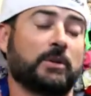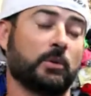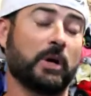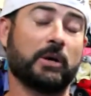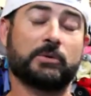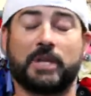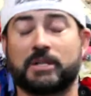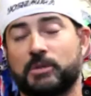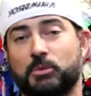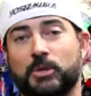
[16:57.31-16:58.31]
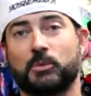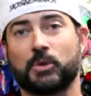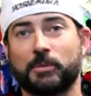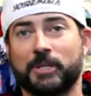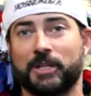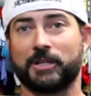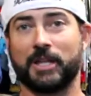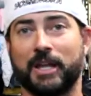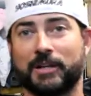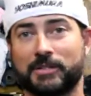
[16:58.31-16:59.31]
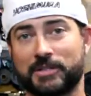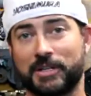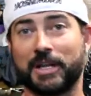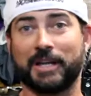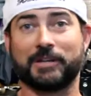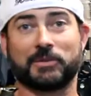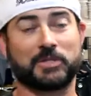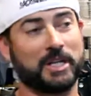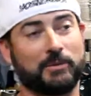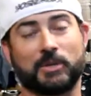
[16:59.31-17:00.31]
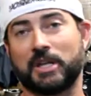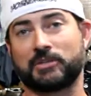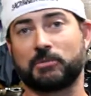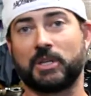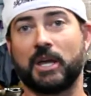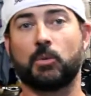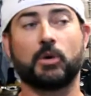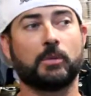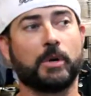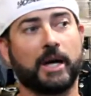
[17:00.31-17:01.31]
The water was actually pretty warm the other day on Sunday, which I didn't realize was going to be that warm.